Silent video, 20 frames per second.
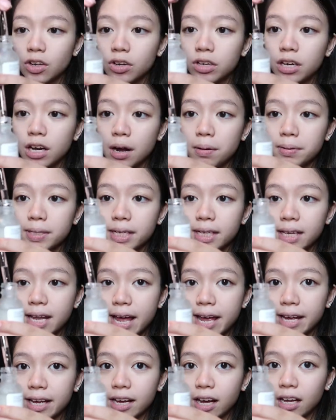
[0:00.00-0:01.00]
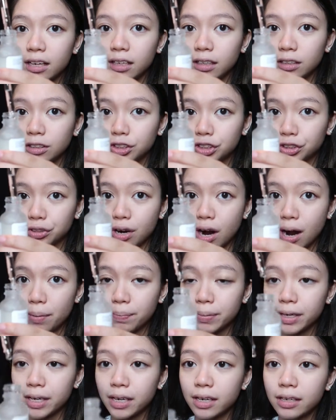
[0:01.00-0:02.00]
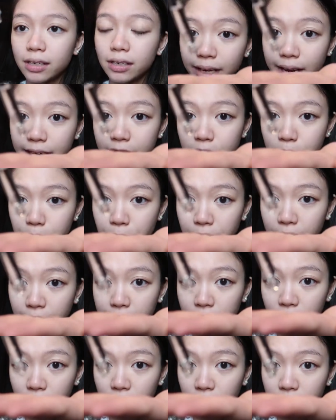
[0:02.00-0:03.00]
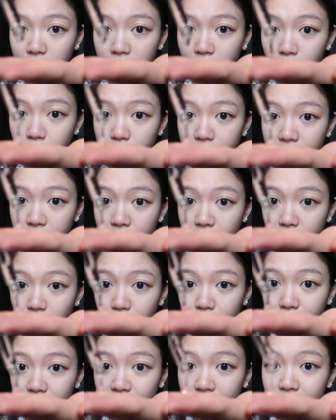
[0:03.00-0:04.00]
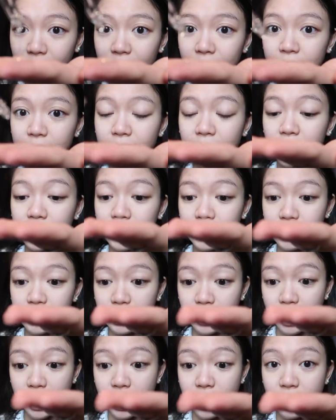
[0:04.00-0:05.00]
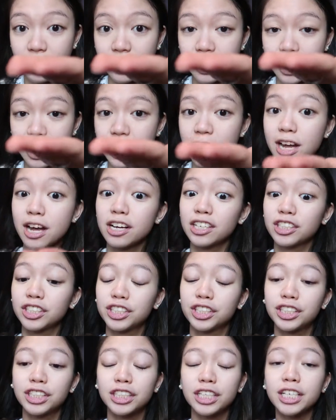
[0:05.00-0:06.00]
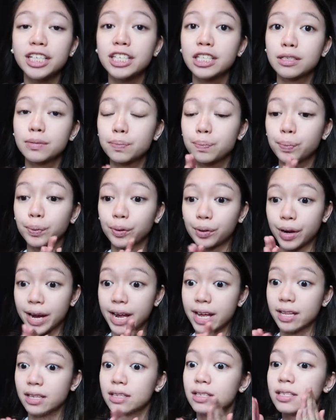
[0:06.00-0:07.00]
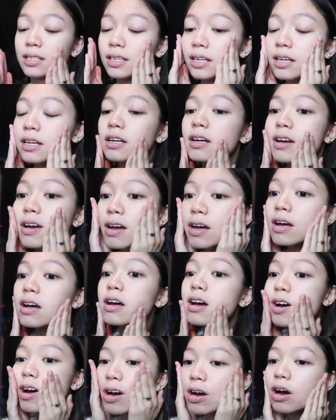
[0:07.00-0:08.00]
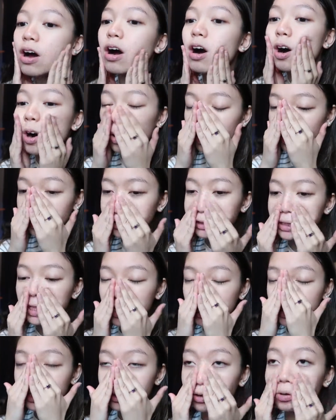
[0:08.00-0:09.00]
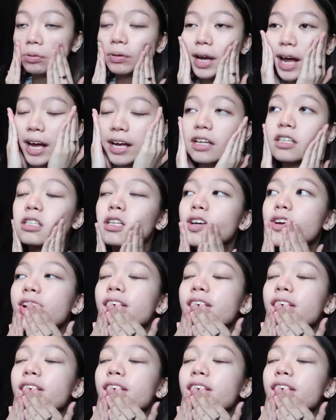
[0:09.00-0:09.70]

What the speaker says: So it comes in like a little dropper, and I just put like a little bit because this thing, she spreads. Oh, it's so nice.